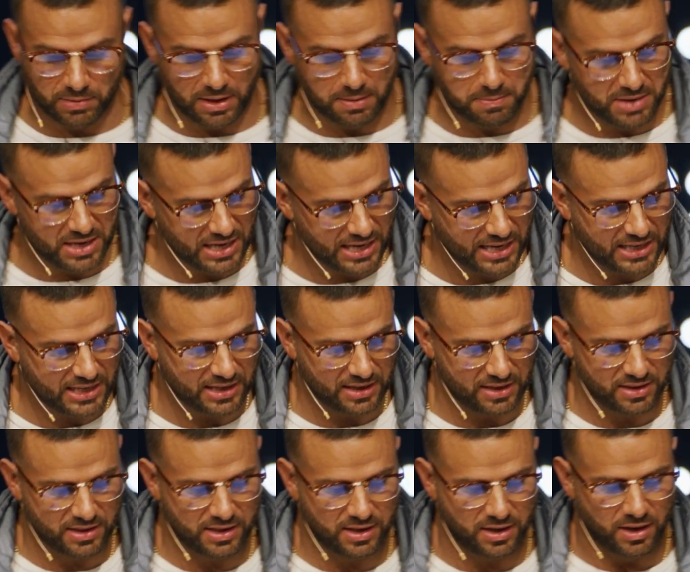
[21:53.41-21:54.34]
Let me eat
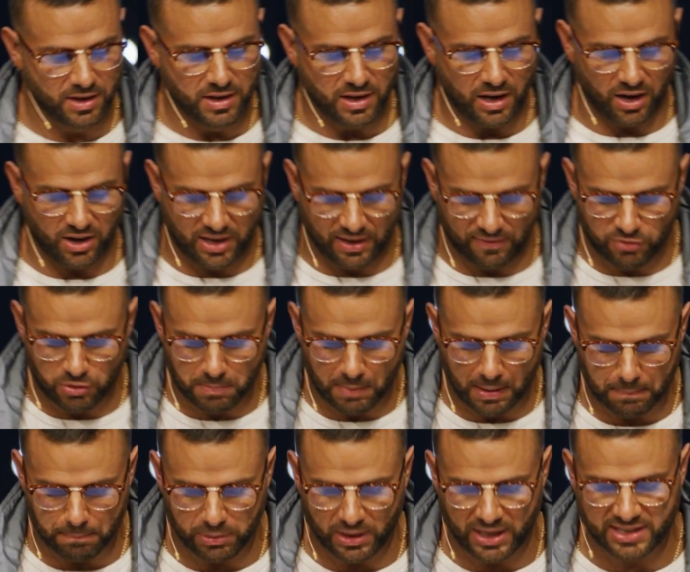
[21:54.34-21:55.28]
it, and then I'll give you
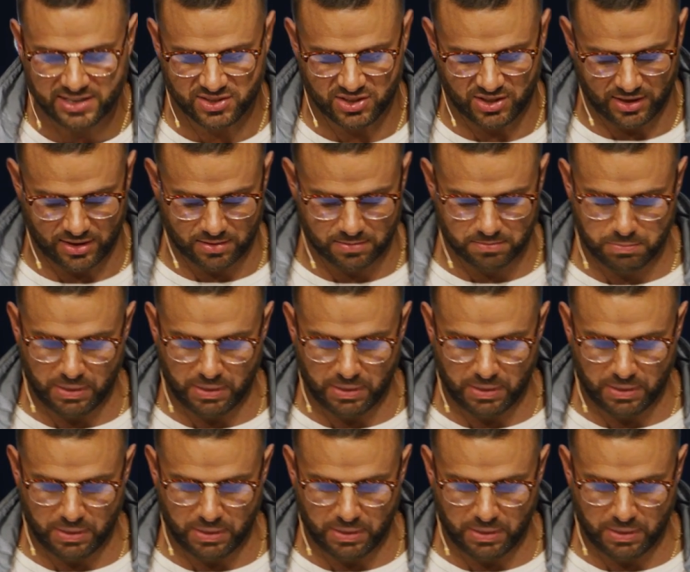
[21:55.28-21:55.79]
my blessing."